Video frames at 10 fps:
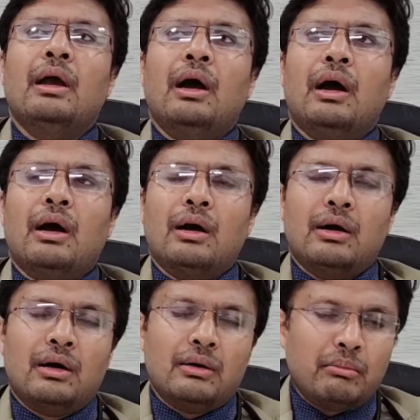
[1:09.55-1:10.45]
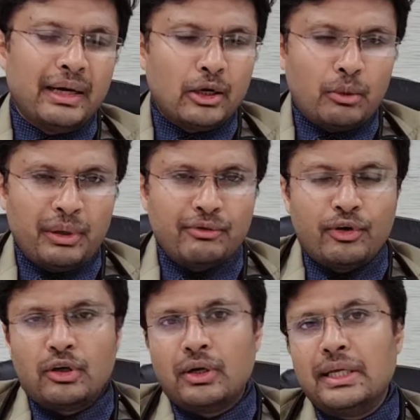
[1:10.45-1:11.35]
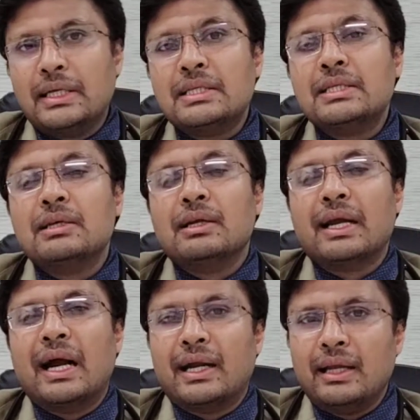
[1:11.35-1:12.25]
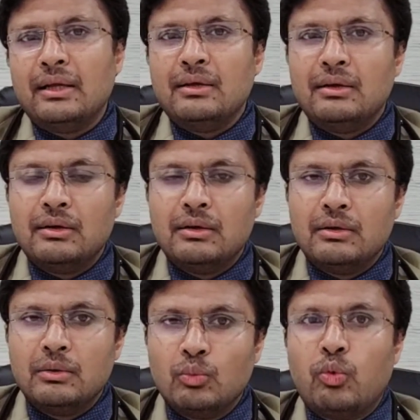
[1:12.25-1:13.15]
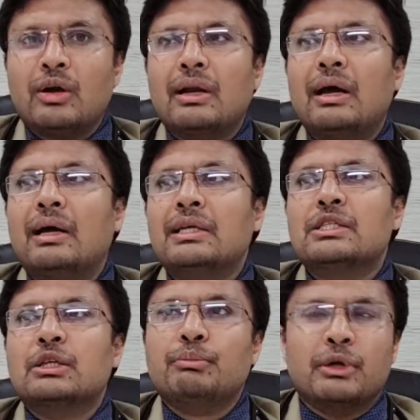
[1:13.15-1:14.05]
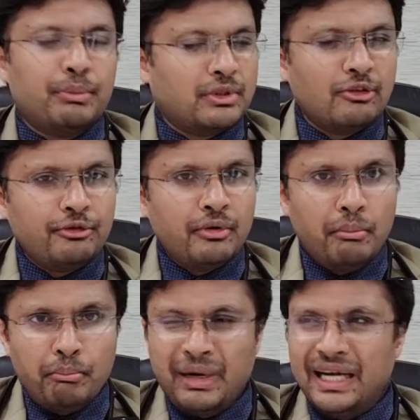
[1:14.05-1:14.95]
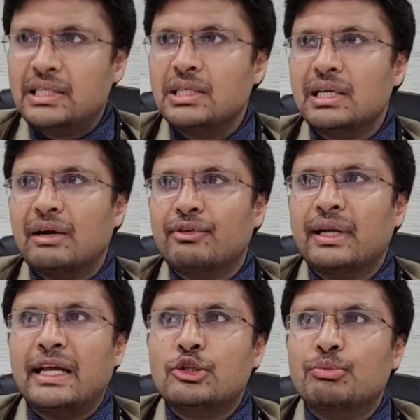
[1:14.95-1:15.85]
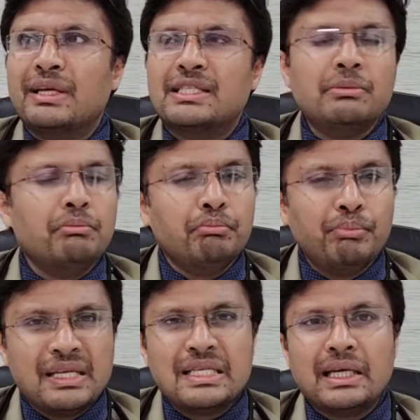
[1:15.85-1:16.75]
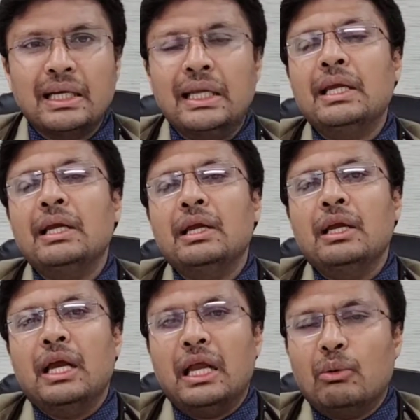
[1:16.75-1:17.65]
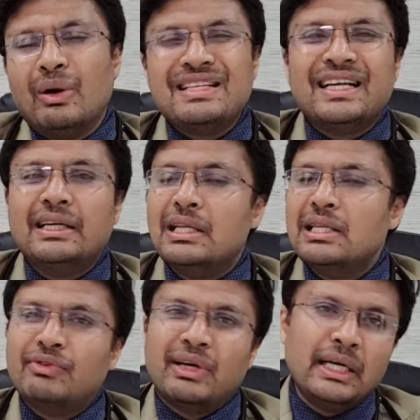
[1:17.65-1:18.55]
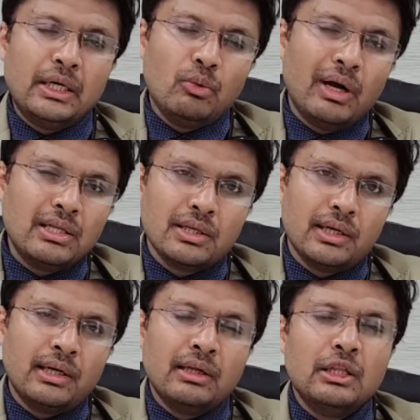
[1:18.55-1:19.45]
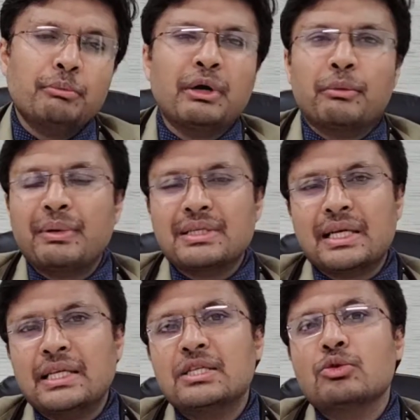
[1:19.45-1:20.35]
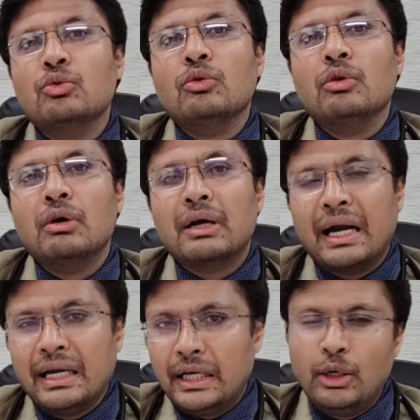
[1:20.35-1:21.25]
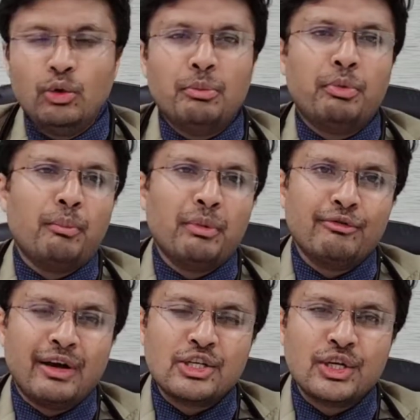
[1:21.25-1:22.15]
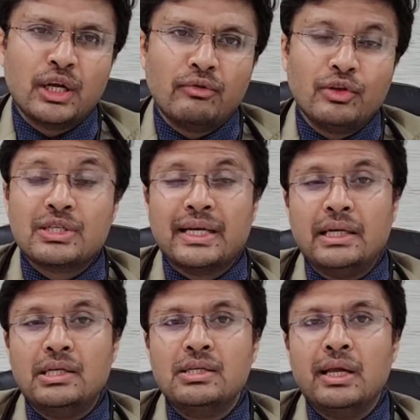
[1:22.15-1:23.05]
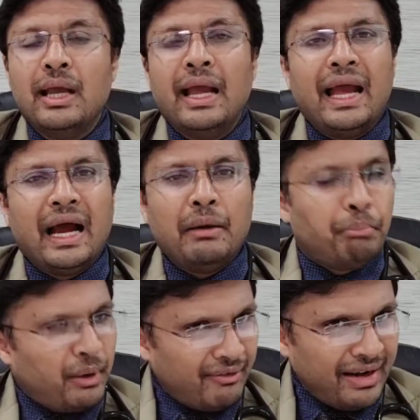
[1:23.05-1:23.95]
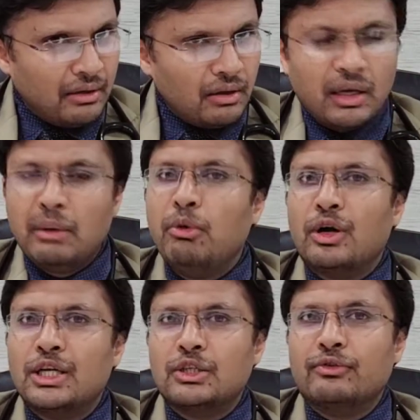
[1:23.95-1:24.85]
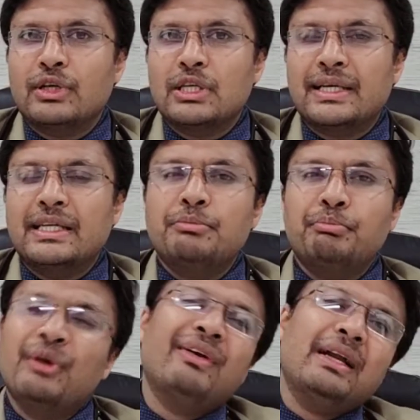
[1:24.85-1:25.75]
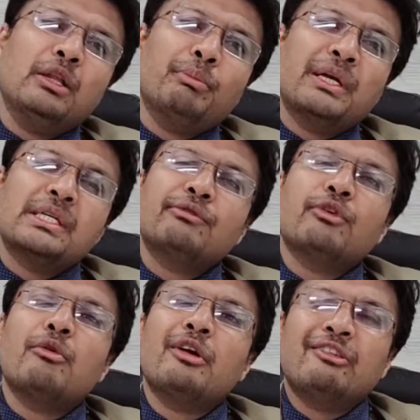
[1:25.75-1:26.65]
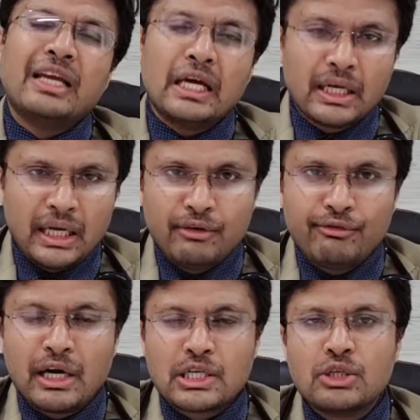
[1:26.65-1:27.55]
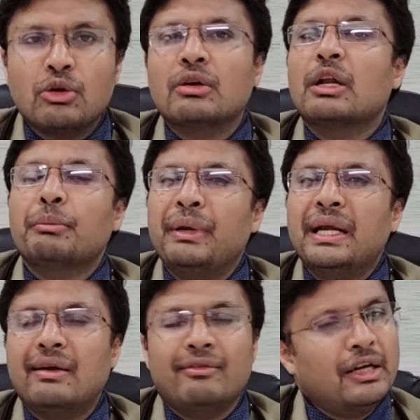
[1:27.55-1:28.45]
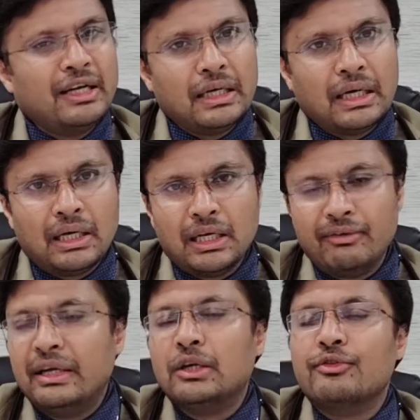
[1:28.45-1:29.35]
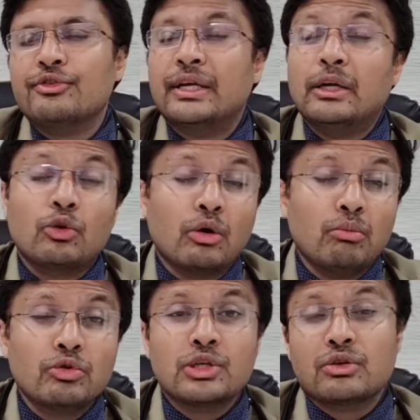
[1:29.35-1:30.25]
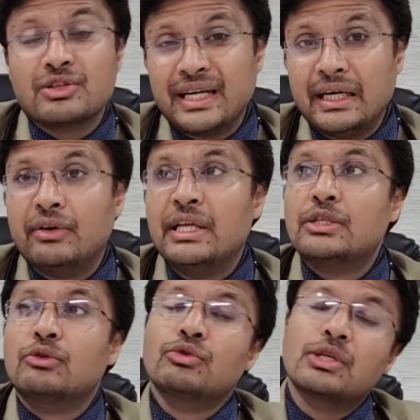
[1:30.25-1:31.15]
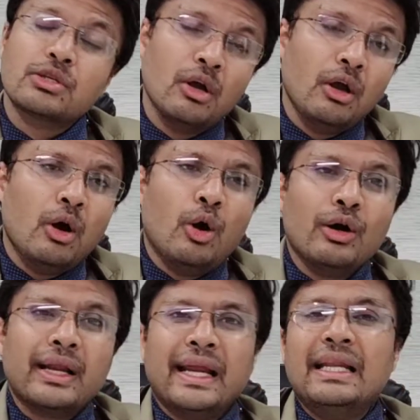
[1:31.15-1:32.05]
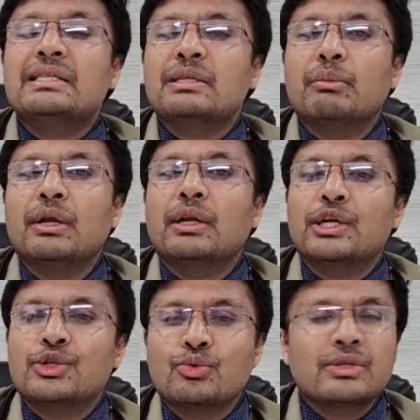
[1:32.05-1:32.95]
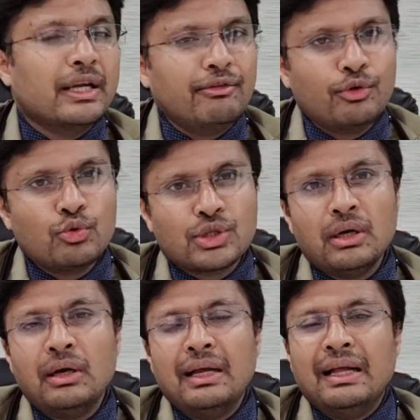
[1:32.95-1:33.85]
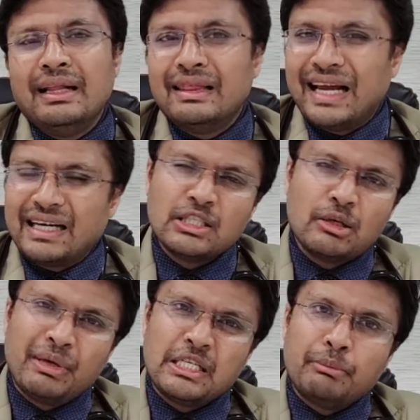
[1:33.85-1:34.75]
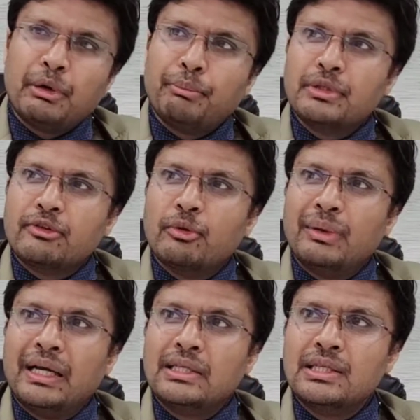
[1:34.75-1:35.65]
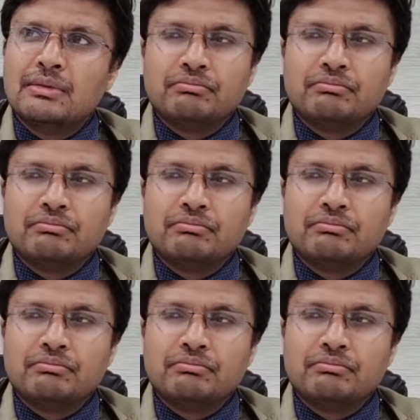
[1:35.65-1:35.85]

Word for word: uh, my topic for today is regarding what is the purpose of medicines after angioplasty. Basically, in one sentence, if I need to answer it, the purpose is to continue the proper functioning of the stents and prevent the reblockage of the stents, prevent the patient from having a reinfarction or a repeat ev uh, event of stent thrombosis or stent restenosis or any similar issues in future. That is the basic purpose of the medicines.